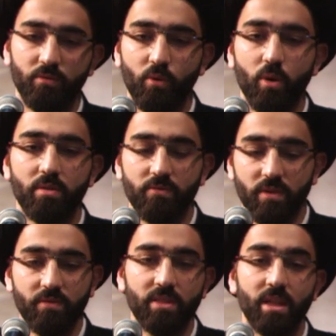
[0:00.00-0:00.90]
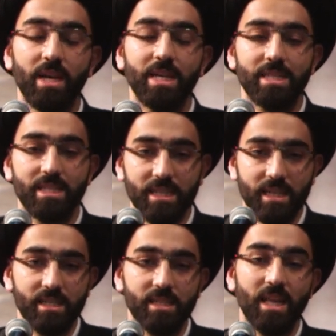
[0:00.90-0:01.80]
fourth, fifth,
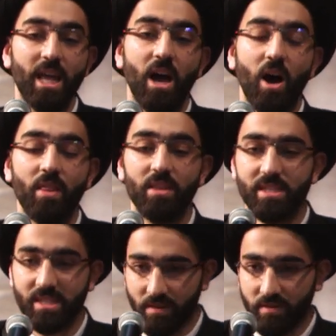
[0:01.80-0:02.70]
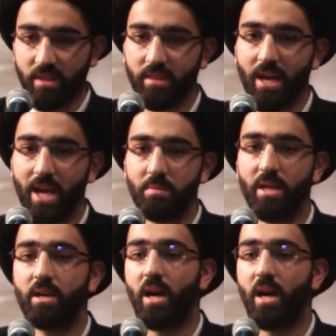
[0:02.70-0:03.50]
sixth. On the 7th time, they got